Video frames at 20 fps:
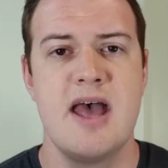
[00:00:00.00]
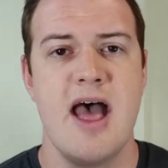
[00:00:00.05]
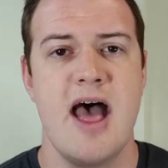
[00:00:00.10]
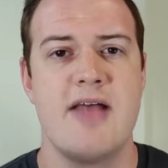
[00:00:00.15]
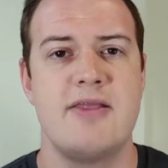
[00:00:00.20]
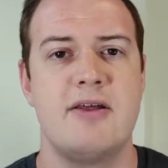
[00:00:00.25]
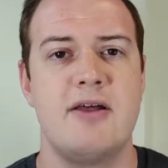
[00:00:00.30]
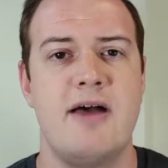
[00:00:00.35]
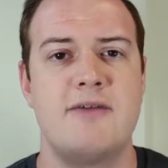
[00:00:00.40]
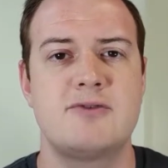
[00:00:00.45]

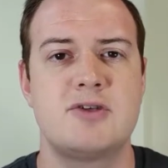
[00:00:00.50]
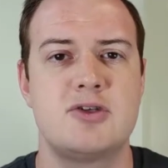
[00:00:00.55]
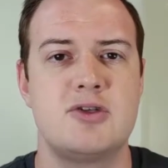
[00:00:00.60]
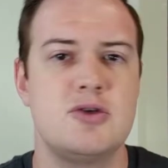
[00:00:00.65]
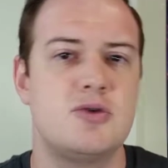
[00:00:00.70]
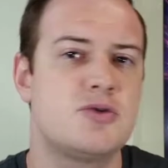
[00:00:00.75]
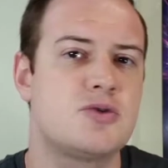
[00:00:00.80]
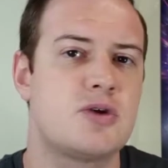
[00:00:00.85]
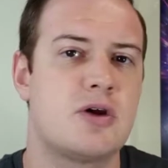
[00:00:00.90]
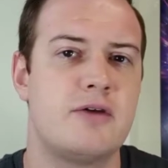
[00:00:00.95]
and they'll have to
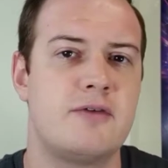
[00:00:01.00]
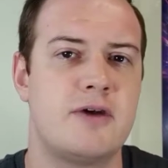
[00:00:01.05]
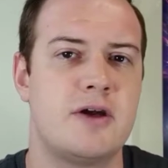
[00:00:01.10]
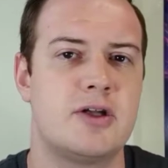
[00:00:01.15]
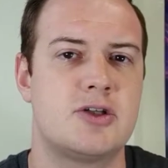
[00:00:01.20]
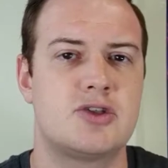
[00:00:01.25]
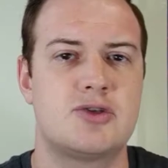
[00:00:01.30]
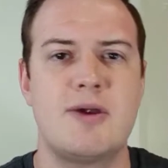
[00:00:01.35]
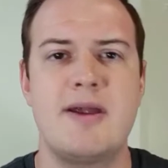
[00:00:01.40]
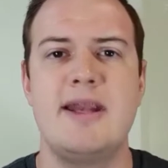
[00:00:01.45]
do sort of a
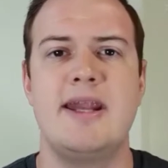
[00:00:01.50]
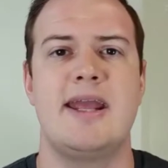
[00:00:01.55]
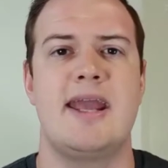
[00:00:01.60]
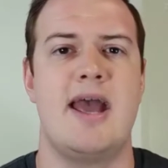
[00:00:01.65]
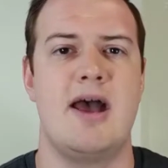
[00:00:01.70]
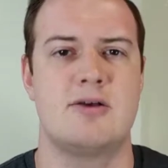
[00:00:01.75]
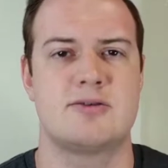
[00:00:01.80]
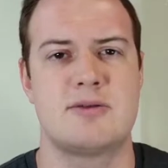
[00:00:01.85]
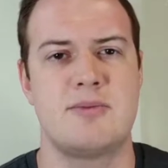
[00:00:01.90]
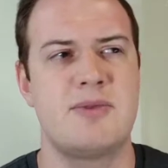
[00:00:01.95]
training
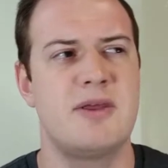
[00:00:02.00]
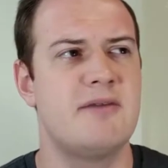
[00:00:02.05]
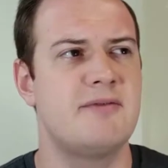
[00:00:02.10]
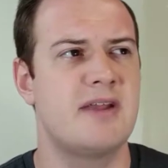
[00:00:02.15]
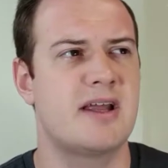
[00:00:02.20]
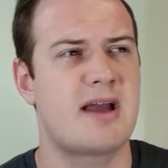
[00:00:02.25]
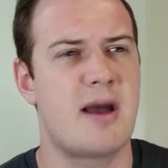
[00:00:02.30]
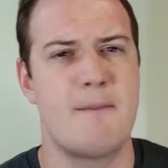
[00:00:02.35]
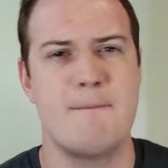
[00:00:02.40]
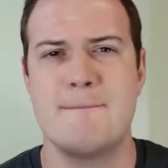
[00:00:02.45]
house. So think of
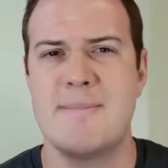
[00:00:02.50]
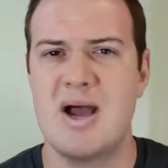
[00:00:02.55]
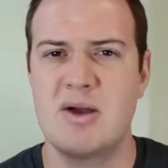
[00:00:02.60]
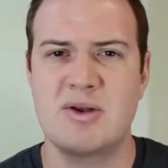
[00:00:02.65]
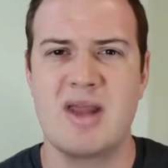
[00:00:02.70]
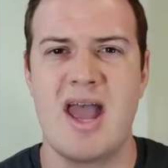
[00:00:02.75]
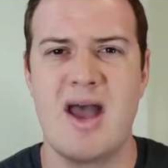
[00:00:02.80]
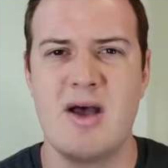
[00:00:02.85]
like a mount